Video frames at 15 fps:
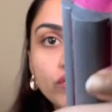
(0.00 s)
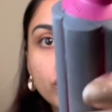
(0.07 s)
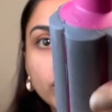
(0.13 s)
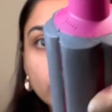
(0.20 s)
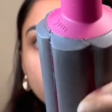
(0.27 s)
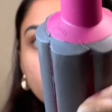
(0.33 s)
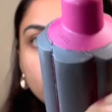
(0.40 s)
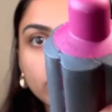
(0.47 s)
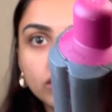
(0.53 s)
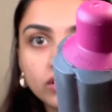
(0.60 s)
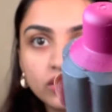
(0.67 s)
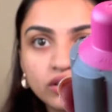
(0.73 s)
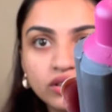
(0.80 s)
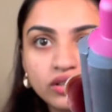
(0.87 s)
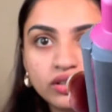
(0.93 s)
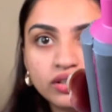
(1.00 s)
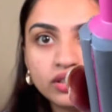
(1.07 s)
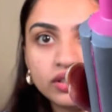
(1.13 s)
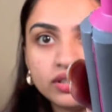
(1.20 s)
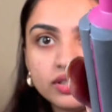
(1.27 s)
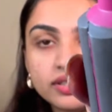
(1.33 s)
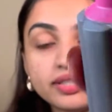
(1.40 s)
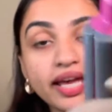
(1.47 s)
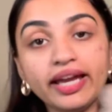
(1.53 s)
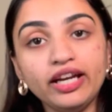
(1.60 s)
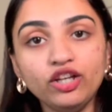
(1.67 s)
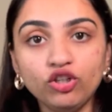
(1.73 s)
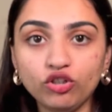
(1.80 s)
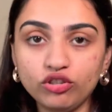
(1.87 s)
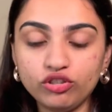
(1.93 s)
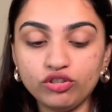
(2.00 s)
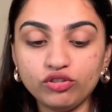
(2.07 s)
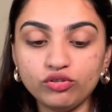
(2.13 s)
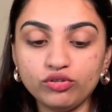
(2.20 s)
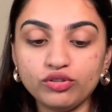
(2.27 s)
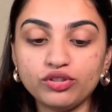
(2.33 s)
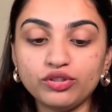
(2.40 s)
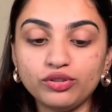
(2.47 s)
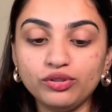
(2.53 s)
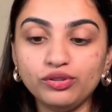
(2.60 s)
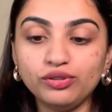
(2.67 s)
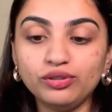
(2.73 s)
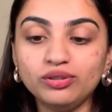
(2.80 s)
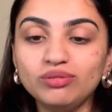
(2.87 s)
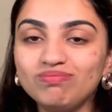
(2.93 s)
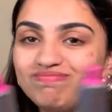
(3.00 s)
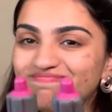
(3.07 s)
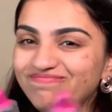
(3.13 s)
the side also. So,